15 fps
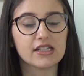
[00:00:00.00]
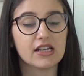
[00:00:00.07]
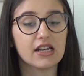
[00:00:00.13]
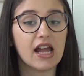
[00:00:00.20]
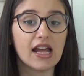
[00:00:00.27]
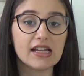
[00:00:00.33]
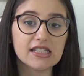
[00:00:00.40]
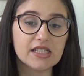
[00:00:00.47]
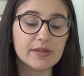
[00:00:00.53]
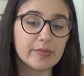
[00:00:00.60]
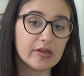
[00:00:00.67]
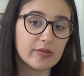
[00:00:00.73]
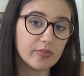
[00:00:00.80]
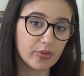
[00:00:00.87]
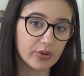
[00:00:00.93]
And it hasn't
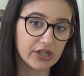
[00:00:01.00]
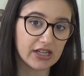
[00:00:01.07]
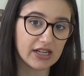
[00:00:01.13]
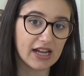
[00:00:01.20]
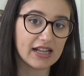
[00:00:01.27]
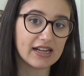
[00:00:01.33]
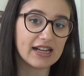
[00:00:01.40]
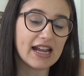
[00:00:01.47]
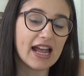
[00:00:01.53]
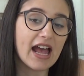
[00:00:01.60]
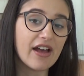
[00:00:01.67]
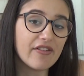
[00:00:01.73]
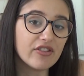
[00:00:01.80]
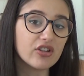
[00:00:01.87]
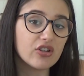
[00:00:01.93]
been pretty, and I
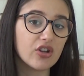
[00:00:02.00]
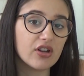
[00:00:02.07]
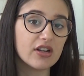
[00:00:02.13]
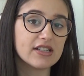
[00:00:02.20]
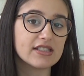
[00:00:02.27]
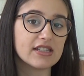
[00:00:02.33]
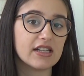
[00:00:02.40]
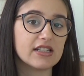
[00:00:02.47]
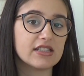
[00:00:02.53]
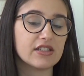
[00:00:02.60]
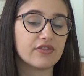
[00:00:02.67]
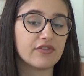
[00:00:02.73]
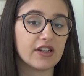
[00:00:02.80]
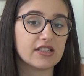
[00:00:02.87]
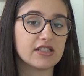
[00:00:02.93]
haven't noticed that it's
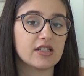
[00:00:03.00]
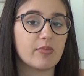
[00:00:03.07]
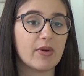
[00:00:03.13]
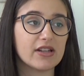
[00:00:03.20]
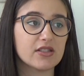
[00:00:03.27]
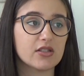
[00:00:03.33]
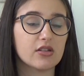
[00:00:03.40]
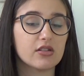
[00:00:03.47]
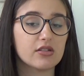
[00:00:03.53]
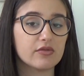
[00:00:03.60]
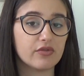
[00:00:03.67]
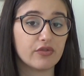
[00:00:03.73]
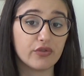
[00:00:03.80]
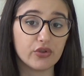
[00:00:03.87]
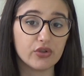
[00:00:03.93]
affected by
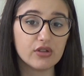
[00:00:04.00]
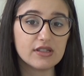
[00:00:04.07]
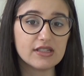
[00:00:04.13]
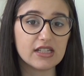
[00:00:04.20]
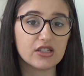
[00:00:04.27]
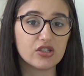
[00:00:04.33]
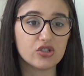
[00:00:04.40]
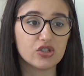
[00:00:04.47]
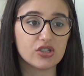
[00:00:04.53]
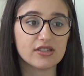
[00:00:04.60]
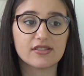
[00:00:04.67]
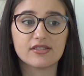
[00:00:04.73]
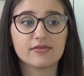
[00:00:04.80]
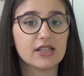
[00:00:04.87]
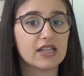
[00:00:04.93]
certain foods. It's
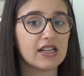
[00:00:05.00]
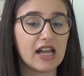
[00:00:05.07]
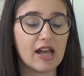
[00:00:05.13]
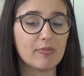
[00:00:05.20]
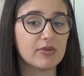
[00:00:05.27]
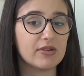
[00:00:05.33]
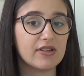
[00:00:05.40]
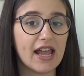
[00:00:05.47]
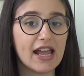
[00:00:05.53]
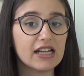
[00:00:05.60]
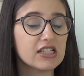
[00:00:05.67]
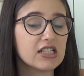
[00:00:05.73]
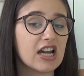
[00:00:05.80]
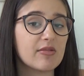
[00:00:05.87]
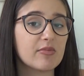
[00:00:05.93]
just, it can happen
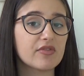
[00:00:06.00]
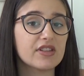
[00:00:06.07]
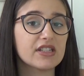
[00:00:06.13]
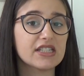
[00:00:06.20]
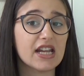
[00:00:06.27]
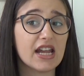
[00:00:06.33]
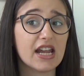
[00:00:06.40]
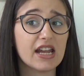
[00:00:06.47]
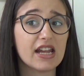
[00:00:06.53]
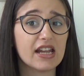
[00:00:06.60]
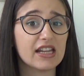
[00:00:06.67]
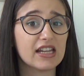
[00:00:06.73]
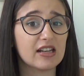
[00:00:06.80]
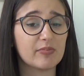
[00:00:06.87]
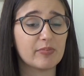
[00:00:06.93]
any time of the day.
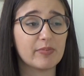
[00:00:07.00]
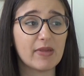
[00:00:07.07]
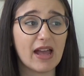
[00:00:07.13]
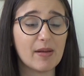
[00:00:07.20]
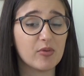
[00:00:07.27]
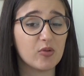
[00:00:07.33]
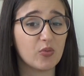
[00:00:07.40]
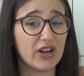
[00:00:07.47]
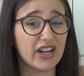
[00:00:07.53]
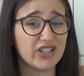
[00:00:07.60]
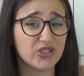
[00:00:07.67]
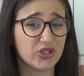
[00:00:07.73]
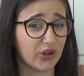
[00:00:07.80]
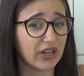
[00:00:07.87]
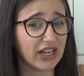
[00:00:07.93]
It can happen when
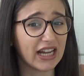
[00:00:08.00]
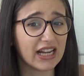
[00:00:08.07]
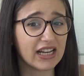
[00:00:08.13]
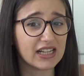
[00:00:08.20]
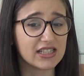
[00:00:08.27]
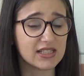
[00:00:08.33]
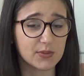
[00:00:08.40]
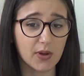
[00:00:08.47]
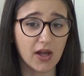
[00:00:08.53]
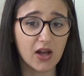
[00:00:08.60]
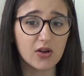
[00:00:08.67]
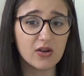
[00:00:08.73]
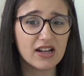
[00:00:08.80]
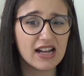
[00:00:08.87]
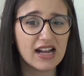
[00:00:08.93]
I don't eat as
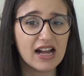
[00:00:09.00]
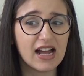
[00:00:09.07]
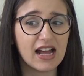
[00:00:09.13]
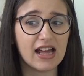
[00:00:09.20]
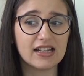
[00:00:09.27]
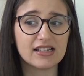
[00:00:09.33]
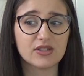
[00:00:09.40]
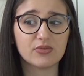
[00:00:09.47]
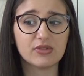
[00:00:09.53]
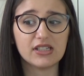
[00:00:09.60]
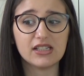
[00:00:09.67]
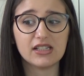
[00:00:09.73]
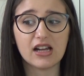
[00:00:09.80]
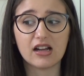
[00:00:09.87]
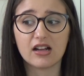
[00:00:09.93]
well, and it's
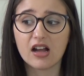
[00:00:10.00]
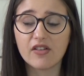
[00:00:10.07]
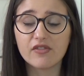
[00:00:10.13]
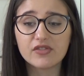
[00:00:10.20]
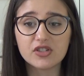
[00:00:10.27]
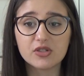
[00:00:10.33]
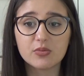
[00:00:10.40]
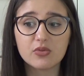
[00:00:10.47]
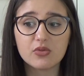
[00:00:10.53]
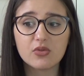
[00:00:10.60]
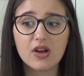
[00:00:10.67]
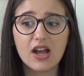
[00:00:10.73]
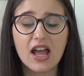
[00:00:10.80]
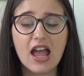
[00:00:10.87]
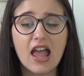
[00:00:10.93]
really
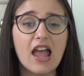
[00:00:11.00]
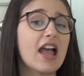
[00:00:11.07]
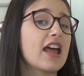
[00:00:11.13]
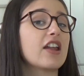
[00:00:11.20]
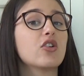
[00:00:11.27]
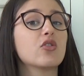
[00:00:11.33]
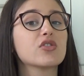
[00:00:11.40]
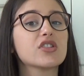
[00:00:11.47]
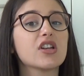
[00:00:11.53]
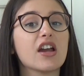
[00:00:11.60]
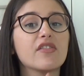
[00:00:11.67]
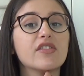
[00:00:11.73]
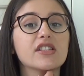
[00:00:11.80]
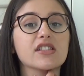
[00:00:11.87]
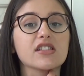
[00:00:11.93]
uncomfortable. And I also
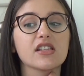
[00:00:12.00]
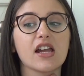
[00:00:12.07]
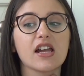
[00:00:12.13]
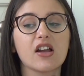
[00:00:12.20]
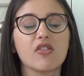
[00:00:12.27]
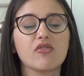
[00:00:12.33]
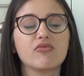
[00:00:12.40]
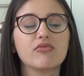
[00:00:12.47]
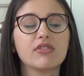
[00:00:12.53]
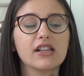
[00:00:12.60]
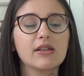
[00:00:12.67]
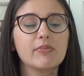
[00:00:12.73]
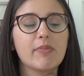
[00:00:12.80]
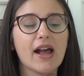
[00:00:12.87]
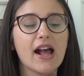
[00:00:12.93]
have this like
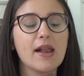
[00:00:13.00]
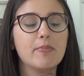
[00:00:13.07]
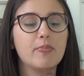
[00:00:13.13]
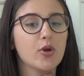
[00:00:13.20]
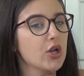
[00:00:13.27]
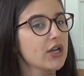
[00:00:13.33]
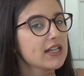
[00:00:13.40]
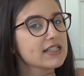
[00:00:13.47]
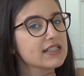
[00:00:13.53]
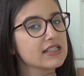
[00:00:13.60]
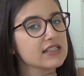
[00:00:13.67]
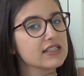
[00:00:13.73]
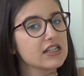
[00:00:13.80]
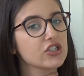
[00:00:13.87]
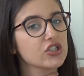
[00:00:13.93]
really bad burning
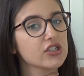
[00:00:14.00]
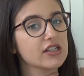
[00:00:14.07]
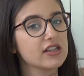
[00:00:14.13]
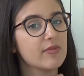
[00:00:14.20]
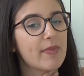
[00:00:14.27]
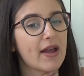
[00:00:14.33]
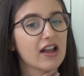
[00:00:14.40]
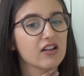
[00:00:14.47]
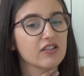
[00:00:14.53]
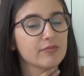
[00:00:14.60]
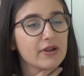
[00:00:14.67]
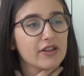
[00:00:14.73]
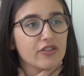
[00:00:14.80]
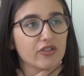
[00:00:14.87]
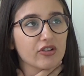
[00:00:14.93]
sensation in the back of
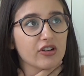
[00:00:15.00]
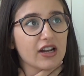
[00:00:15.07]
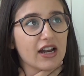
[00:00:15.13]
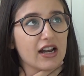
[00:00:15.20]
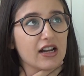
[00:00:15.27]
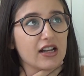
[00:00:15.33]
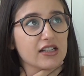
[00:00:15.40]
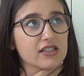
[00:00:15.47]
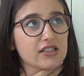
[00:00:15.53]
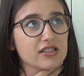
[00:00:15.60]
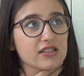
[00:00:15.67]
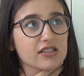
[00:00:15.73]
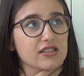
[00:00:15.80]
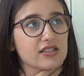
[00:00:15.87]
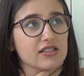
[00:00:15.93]
my throat, and
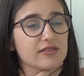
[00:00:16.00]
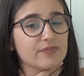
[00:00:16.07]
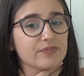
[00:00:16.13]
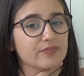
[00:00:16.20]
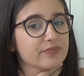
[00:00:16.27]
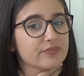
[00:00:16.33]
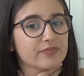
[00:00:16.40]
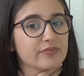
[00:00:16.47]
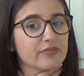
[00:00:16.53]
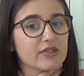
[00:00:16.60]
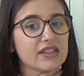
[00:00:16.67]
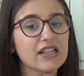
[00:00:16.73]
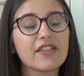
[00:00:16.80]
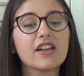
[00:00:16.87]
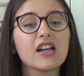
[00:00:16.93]
it's just
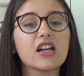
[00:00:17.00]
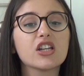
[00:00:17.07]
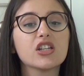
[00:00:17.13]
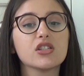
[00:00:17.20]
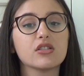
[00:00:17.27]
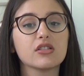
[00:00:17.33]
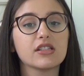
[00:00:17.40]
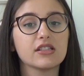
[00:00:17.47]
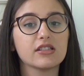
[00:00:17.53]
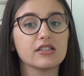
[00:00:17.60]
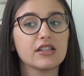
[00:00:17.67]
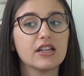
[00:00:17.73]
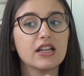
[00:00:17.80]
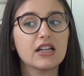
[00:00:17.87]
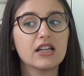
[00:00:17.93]
nothing I can do
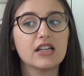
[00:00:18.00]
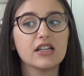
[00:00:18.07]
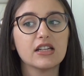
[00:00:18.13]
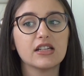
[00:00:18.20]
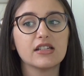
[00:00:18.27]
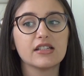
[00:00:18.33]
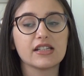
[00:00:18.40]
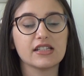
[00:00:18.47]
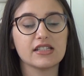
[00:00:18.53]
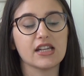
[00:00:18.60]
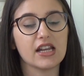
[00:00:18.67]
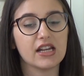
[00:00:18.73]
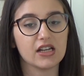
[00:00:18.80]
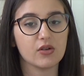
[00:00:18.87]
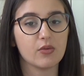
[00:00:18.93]
can
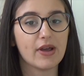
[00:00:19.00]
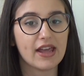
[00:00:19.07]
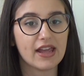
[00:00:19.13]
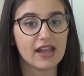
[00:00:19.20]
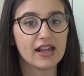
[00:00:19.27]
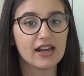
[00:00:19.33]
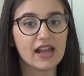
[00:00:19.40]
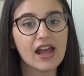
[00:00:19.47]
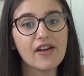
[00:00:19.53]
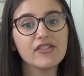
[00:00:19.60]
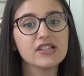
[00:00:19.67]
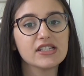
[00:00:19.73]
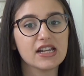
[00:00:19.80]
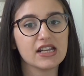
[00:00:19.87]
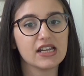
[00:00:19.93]
take it away. And I
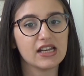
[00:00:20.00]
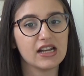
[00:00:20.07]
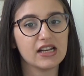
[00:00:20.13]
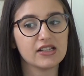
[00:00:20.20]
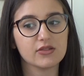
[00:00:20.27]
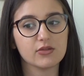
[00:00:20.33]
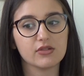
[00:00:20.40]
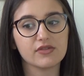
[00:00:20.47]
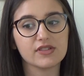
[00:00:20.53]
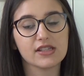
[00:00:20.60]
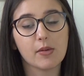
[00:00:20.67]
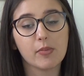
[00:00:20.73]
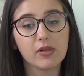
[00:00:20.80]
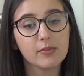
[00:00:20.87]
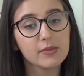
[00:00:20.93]
haven't taken any sort of
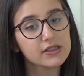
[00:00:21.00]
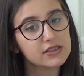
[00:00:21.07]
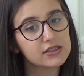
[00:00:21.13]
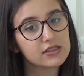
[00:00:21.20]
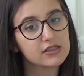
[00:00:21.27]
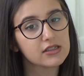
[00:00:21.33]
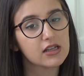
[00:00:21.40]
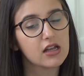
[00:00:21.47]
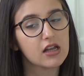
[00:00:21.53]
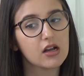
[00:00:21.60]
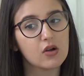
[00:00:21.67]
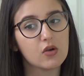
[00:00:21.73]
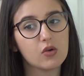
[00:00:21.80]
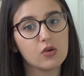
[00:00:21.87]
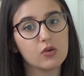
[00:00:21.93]
supplements
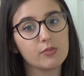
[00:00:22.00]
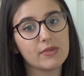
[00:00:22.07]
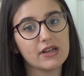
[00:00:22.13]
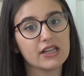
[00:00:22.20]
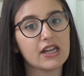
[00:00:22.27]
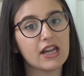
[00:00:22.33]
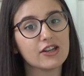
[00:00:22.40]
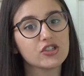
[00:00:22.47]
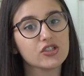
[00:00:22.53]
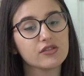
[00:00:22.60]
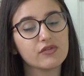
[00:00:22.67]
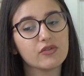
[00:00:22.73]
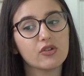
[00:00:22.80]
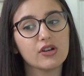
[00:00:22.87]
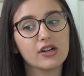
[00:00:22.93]
or
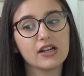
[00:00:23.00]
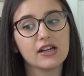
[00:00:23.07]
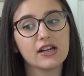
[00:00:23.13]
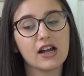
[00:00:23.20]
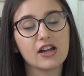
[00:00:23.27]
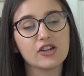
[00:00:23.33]
medication for it.